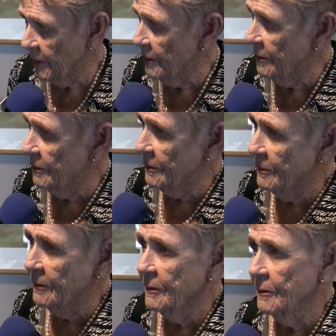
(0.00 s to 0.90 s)
Betty
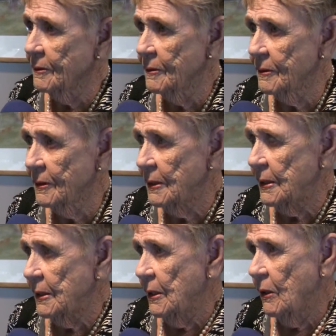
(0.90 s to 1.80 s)
and
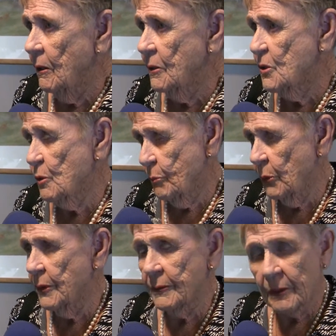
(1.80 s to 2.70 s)
all the
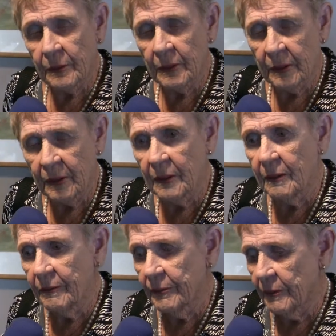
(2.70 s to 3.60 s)
support that they're
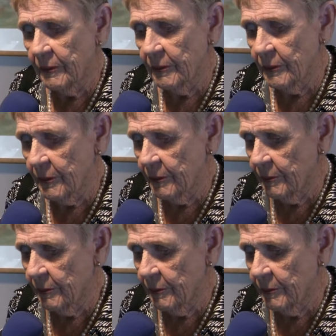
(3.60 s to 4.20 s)
getting for the